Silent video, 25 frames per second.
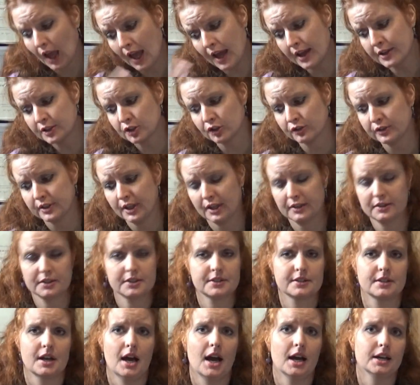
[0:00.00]
and on the other
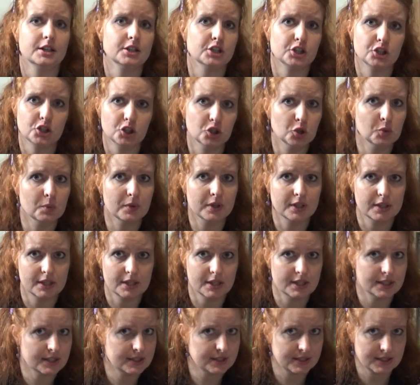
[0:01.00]
side
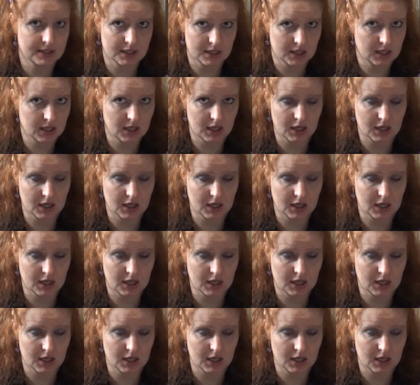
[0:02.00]
humanist